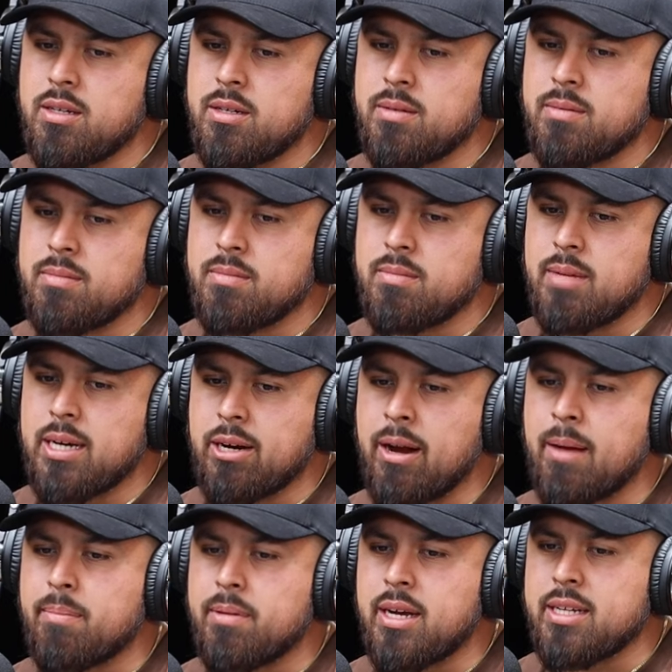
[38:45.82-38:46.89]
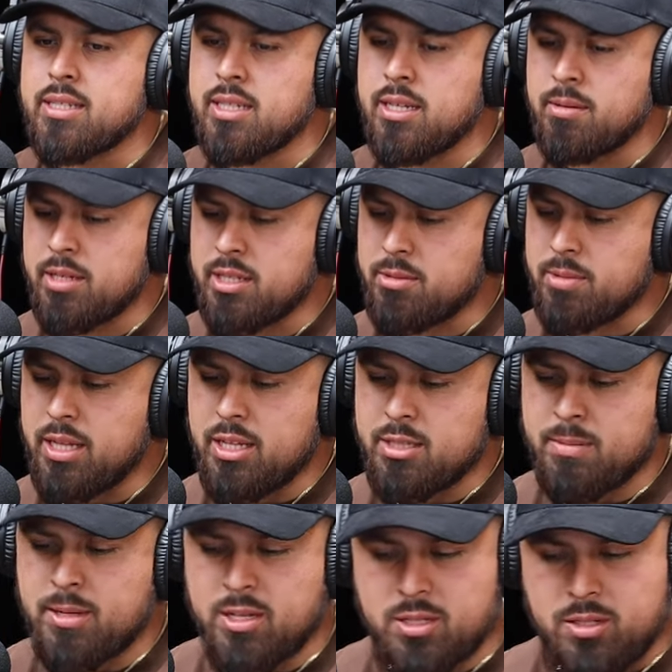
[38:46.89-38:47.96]
um, my grandpa had said because we
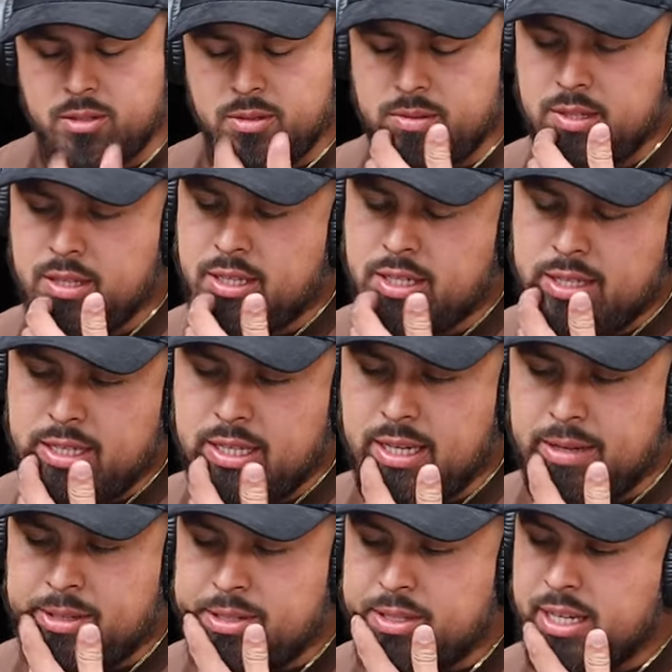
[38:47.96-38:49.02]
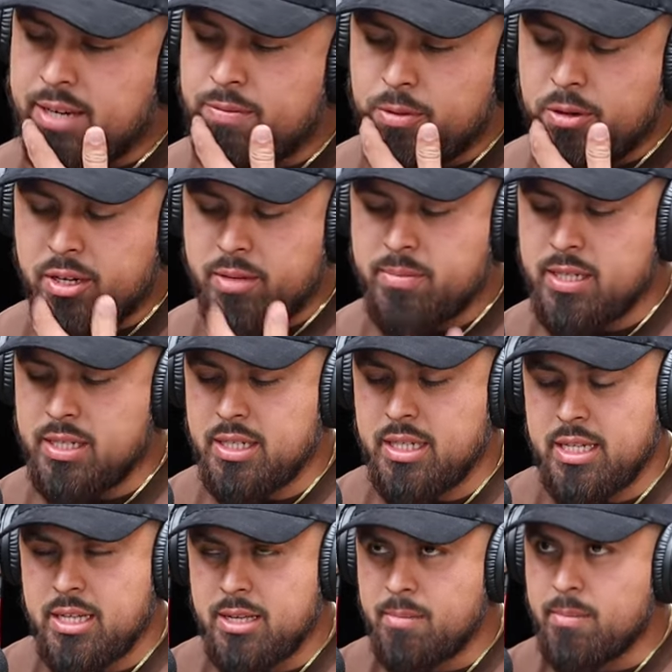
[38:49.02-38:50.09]
lost my uncle uh, like when he was like forty, but
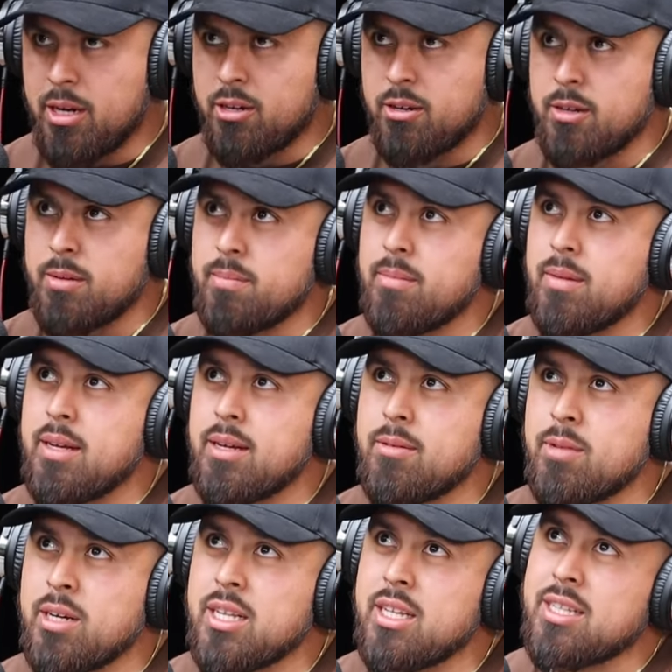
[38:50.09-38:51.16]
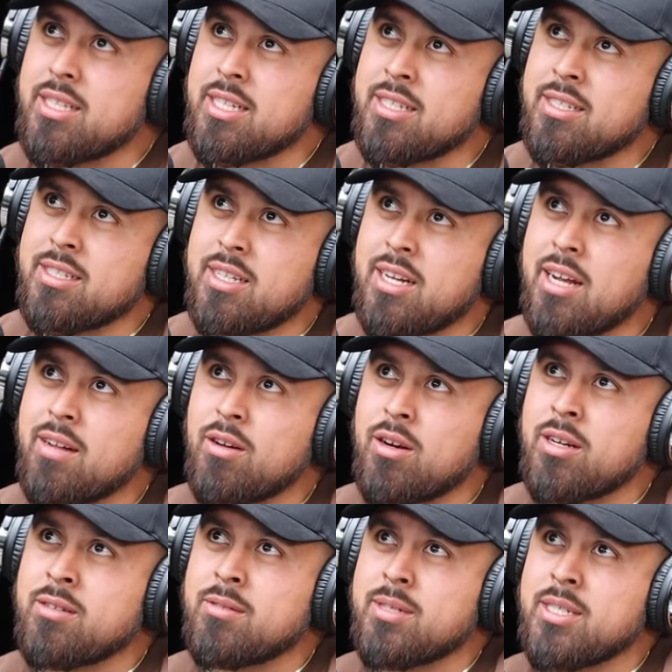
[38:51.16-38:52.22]
my grand one of the things that I
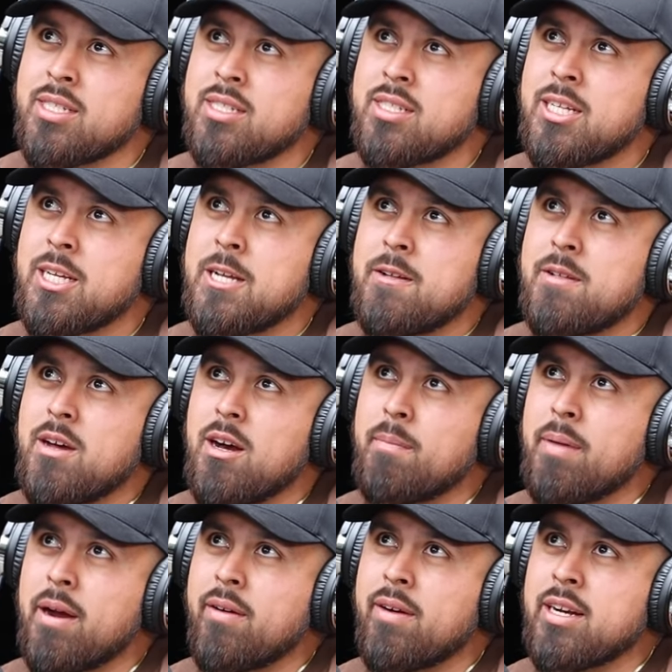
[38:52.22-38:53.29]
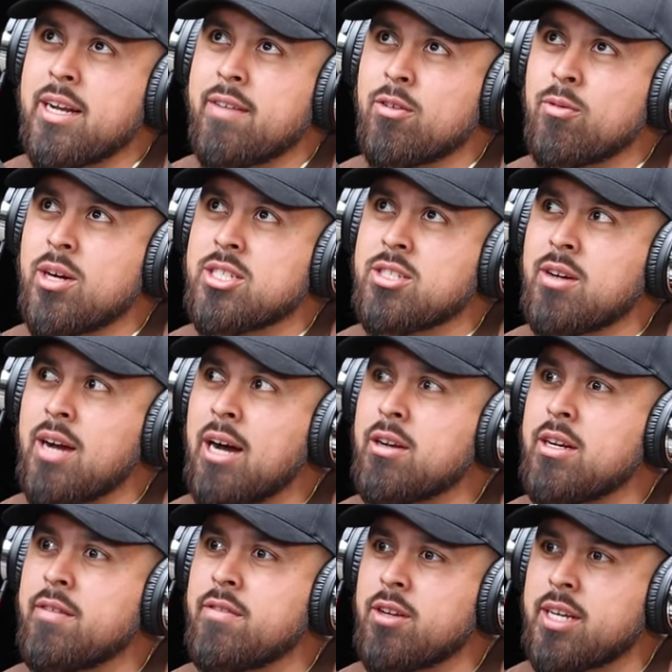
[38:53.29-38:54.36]
learned was a parent never wants to
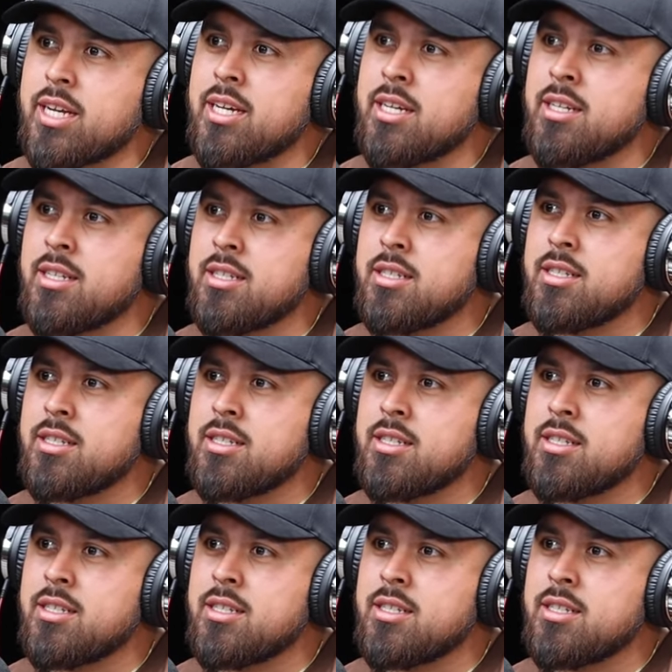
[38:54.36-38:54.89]
outlive their kid.